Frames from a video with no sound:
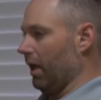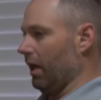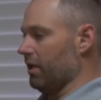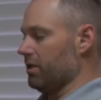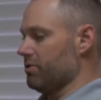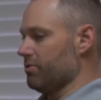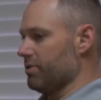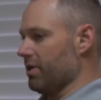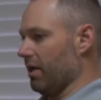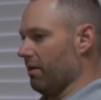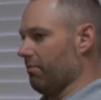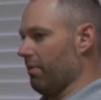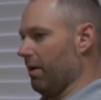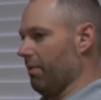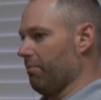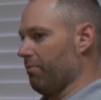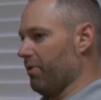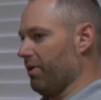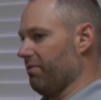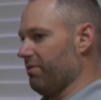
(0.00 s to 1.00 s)
and she was talking
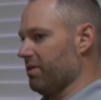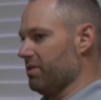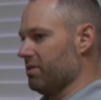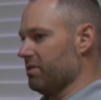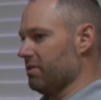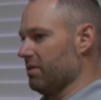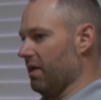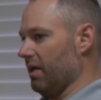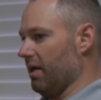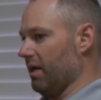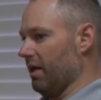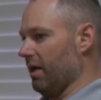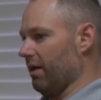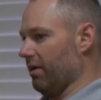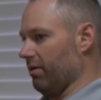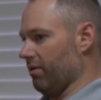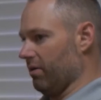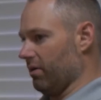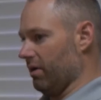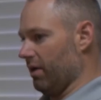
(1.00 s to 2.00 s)
about previous uh, at
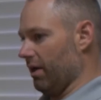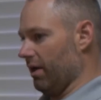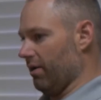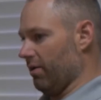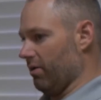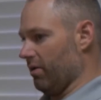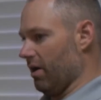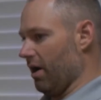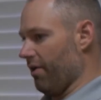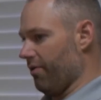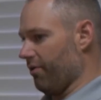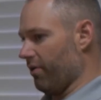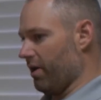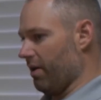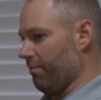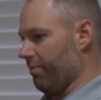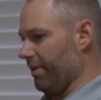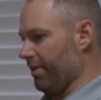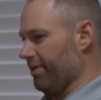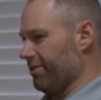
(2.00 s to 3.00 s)
her her other
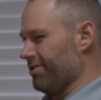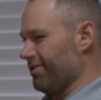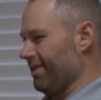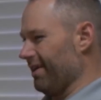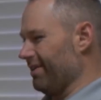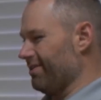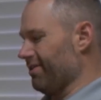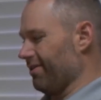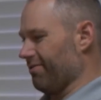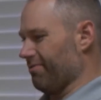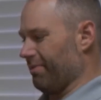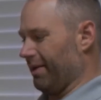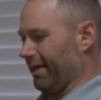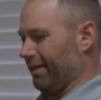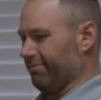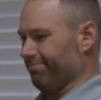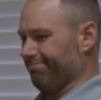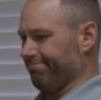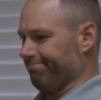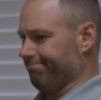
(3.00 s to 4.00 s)
company that they took from
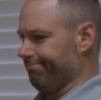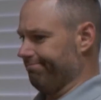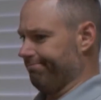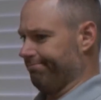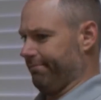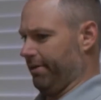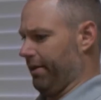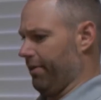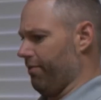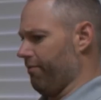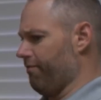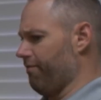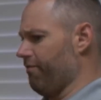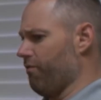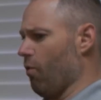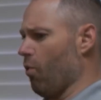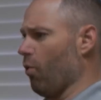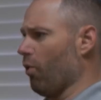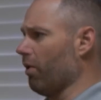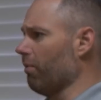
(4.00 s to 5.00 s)
like like
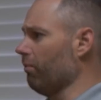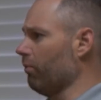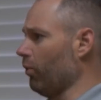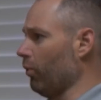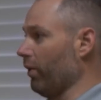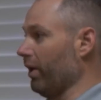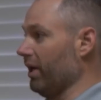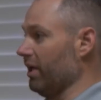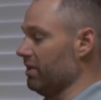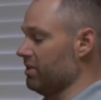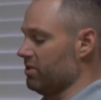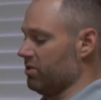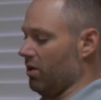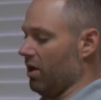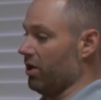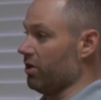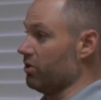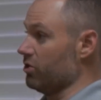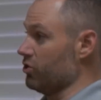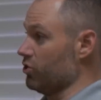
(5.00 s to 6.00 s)
four employees to
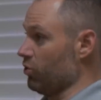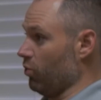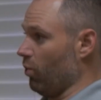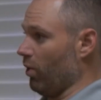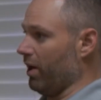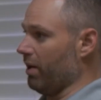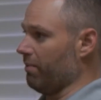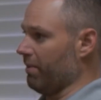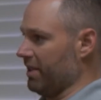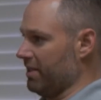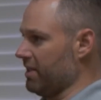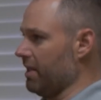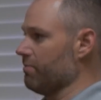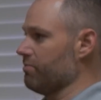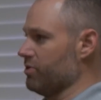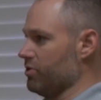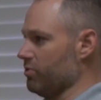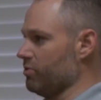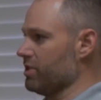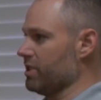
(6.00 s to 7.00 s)
120 by the
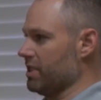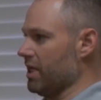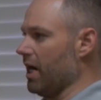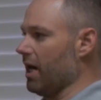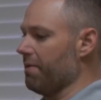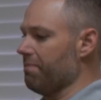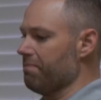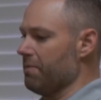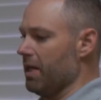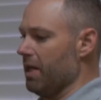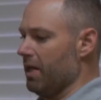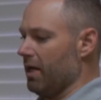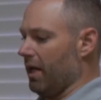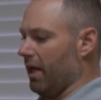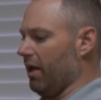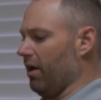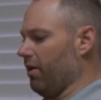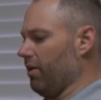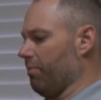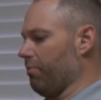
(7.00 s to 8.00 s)
time she was done,
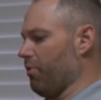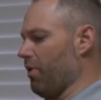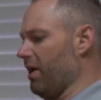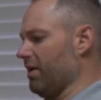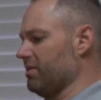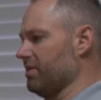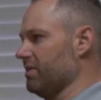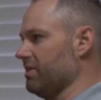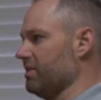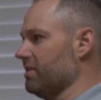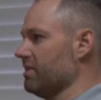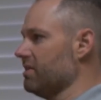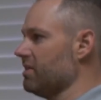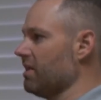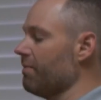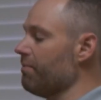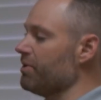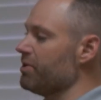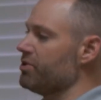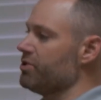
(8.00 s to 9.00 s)
and all the process and
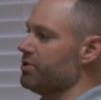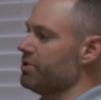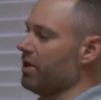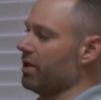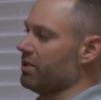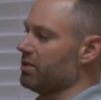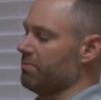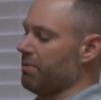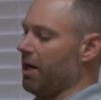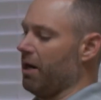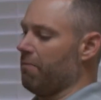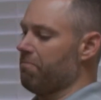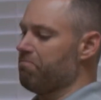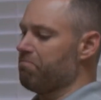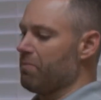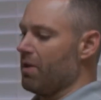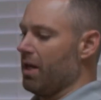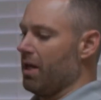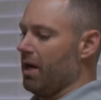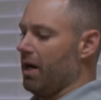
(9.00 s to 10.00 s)
stuff. But she talked about
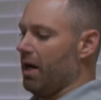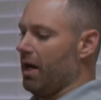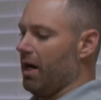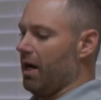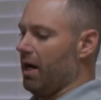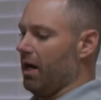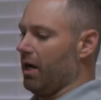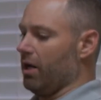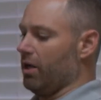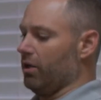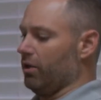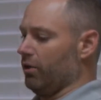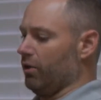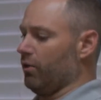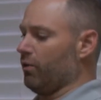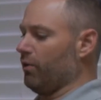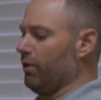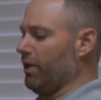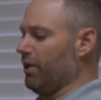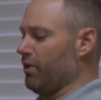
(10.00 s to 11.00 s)
uh,
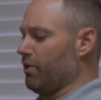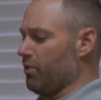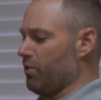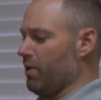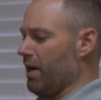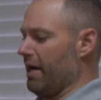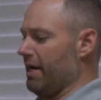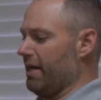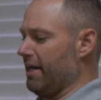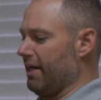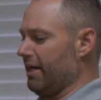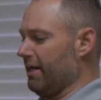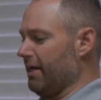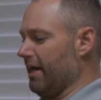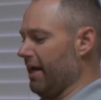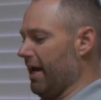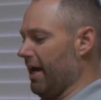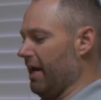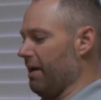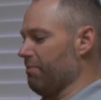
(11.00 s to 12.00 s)
literally creating
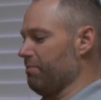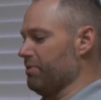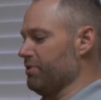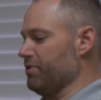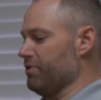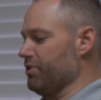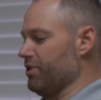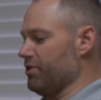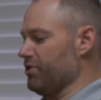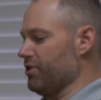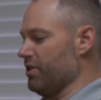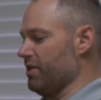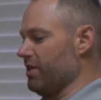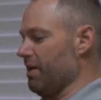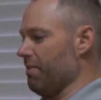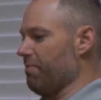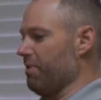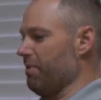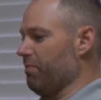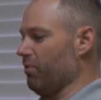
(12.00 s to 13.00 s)
a position
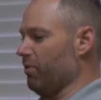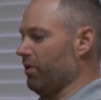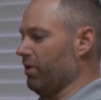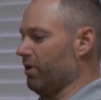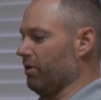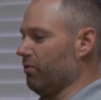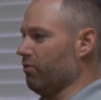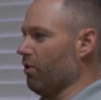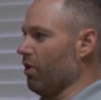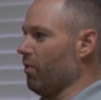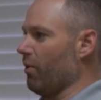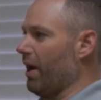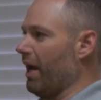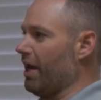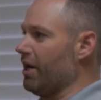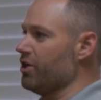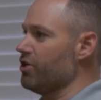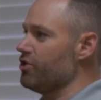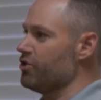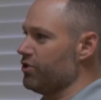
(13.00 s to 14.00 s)
that people could grow
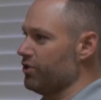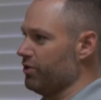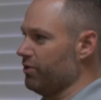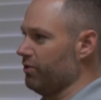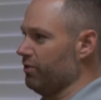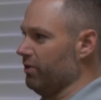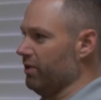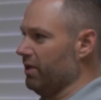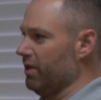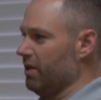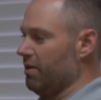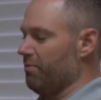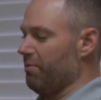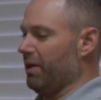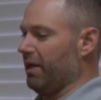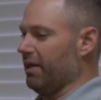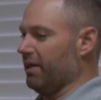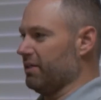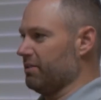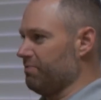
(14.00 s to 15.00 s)
into mm-hmm.
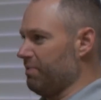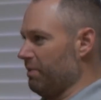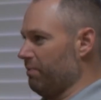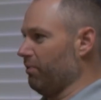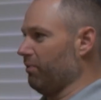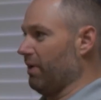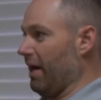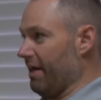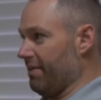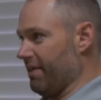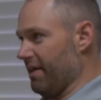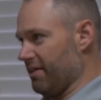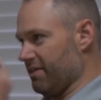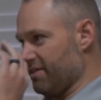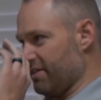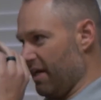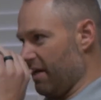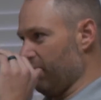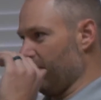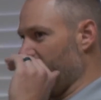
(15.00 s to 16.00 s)
because people had that
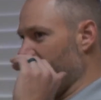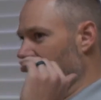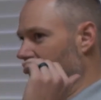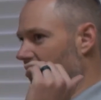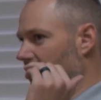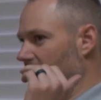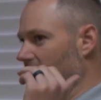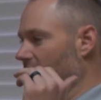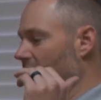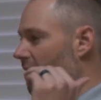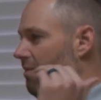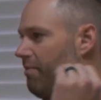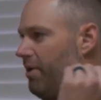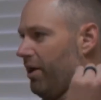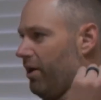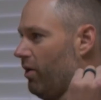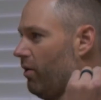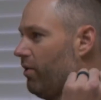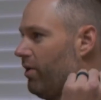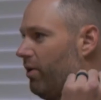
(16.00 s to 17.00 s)
same like oh, I'm
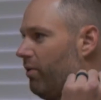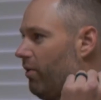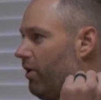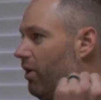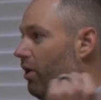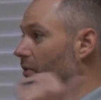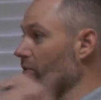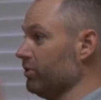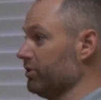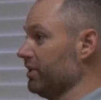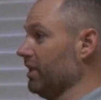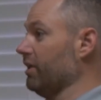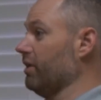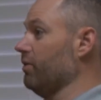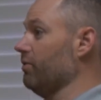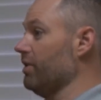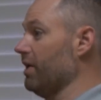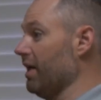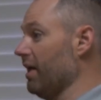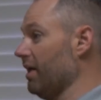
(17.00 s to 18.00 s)
not going anywhere, almost like
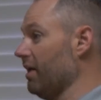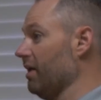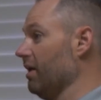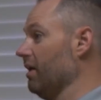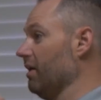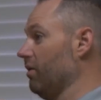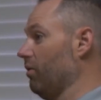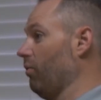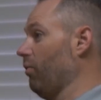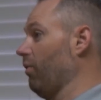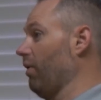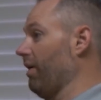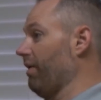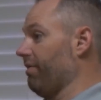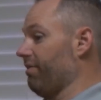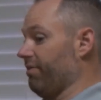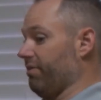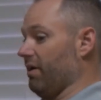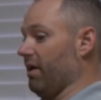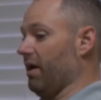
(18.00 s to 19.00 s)
you did right.
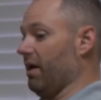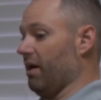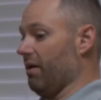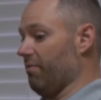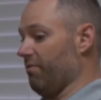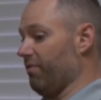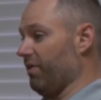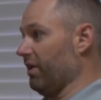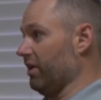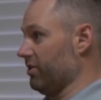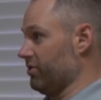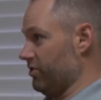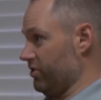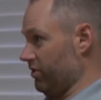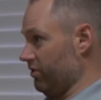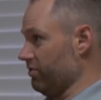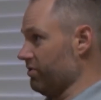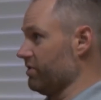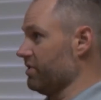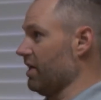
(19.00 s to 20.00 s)
with uh, Phoenix
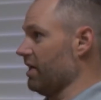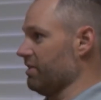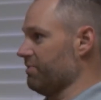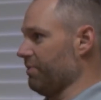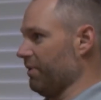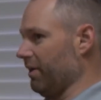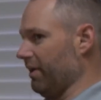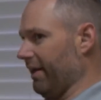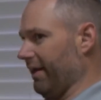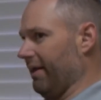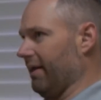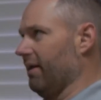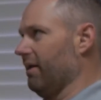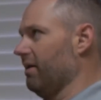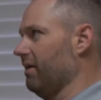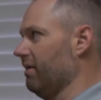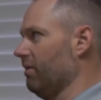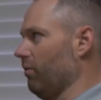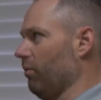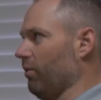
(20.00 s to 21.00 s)
Children's Hospital. Like,
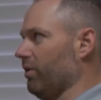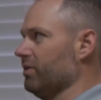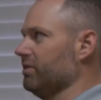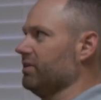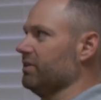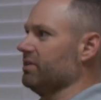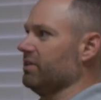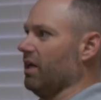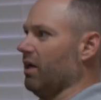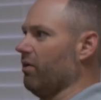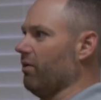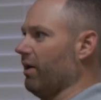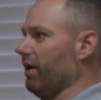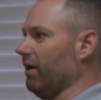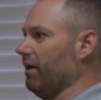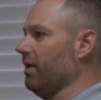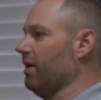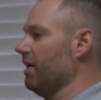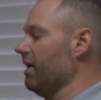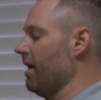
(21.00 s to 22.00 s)
mm-hmm. where's this
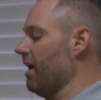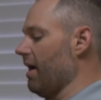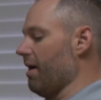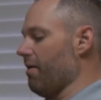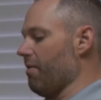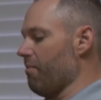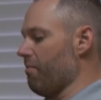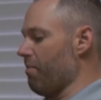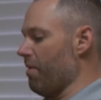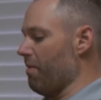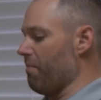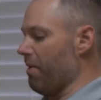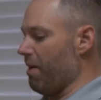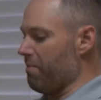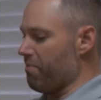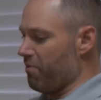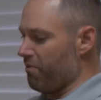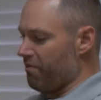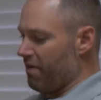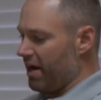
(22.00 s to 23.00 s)
going? Yeah. But by
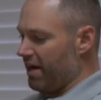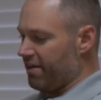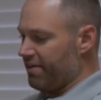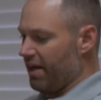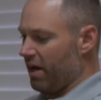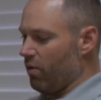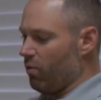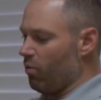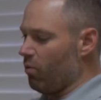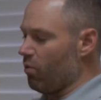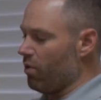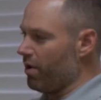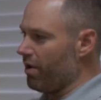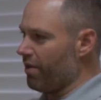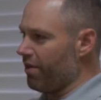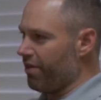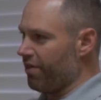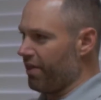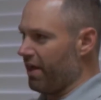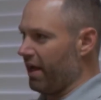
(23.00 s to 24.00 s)
providing that
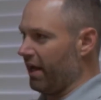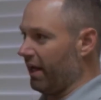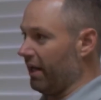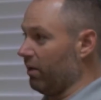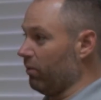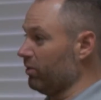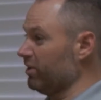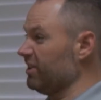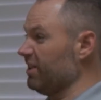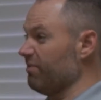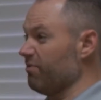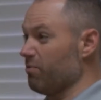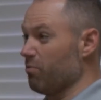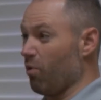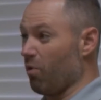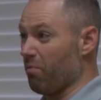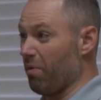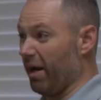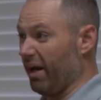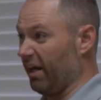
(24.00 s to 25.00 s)
one thing, and it wasn't even
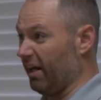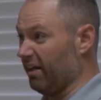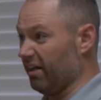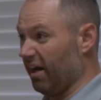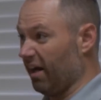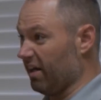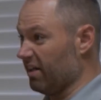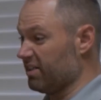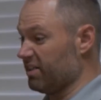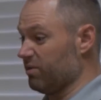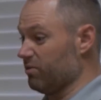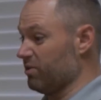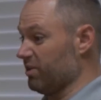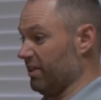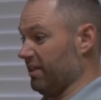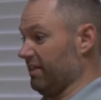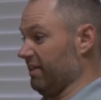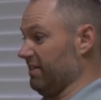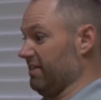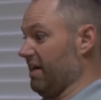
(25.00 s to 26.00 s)
more money. Honestly, mm-hmm. it
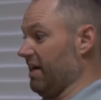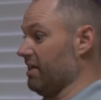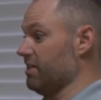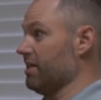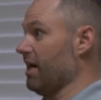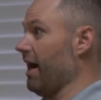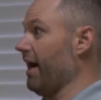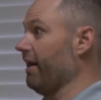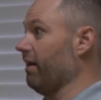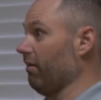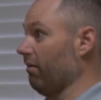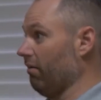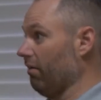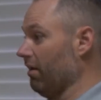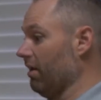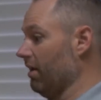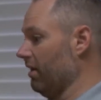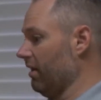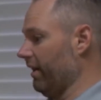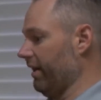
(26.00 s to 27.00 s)
was mm-hmm. like a, a, title,
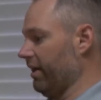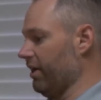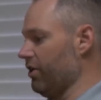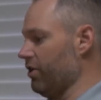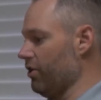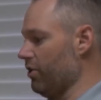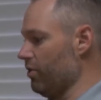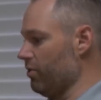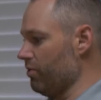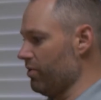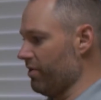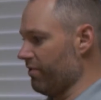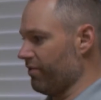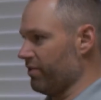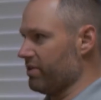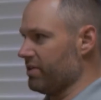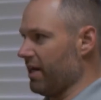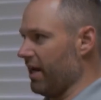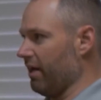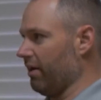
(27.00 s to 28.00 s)
like a new
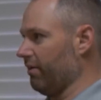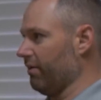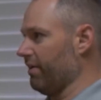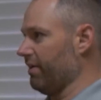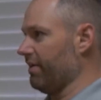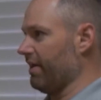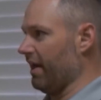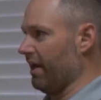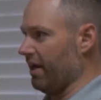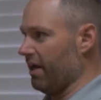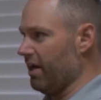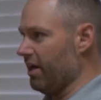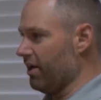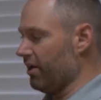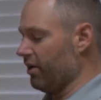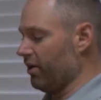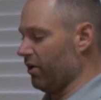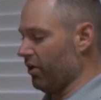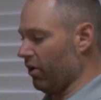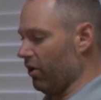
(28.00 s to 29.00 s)
different title that they could
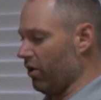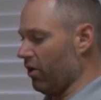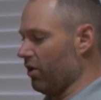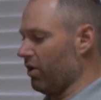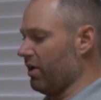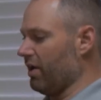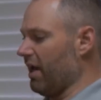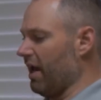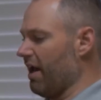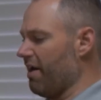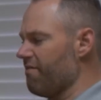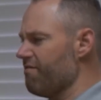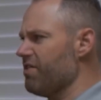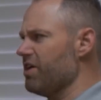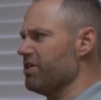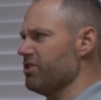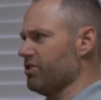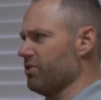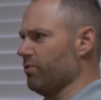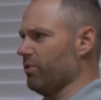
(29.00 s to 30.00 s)
mm-hmm. earn.
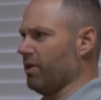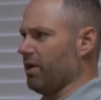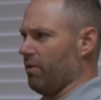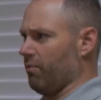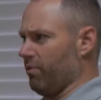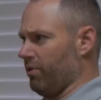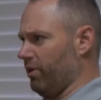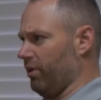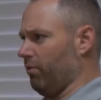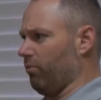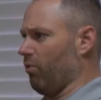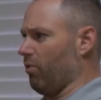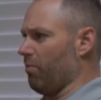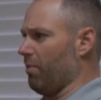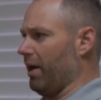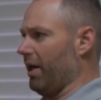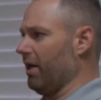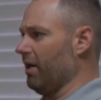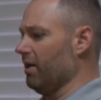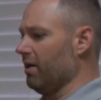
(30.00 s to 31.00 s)
Eventually, would come with a little more
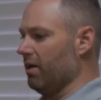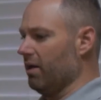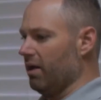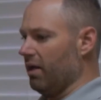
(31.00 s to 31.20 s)
money.